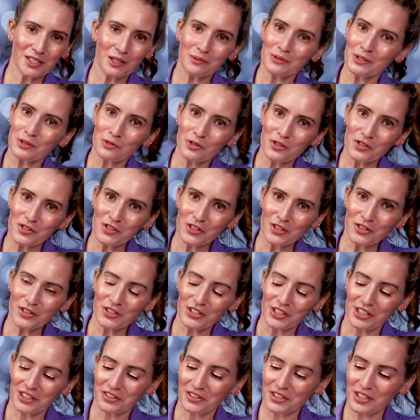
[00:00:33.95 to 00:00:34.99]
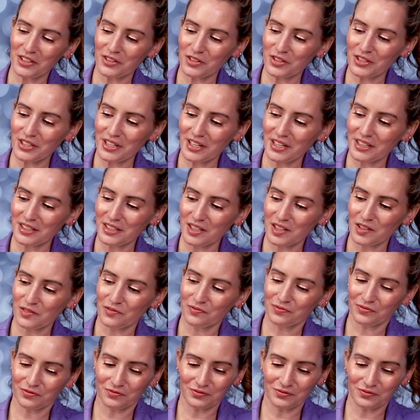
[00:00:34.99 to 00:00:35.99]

Somebody will still say it. The other day I did a